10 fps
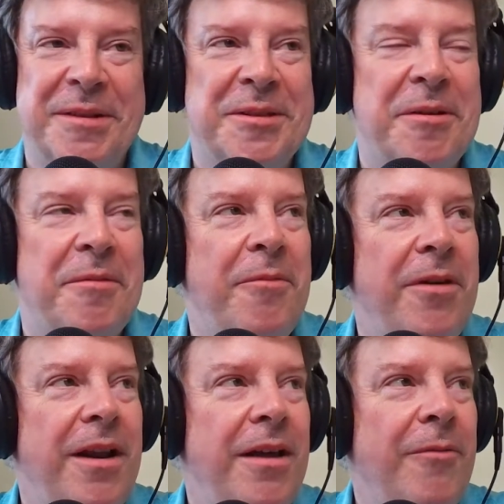so
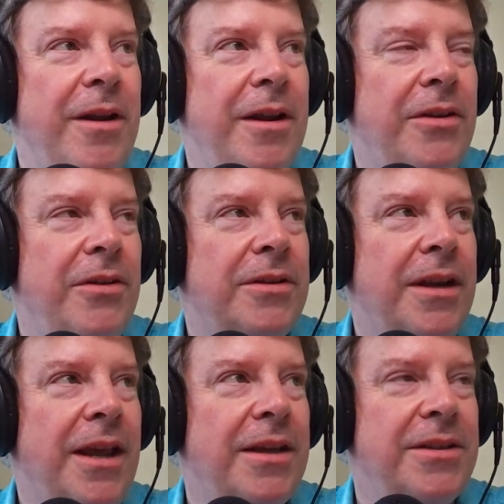what I want to do
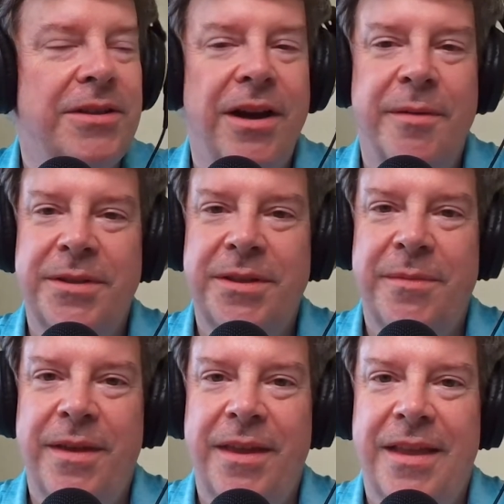today is talk about
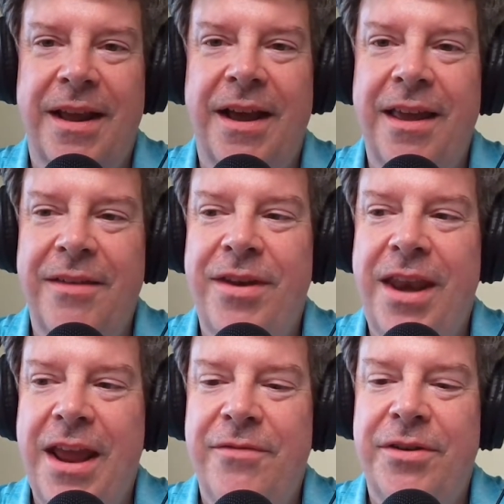something that I have
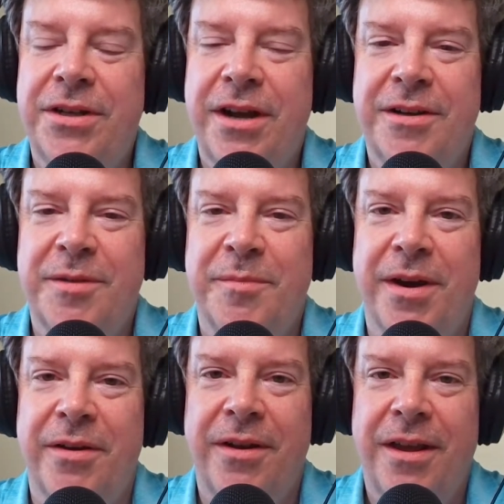never talked
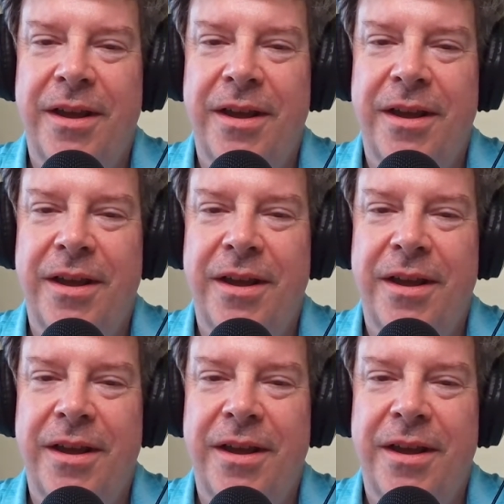about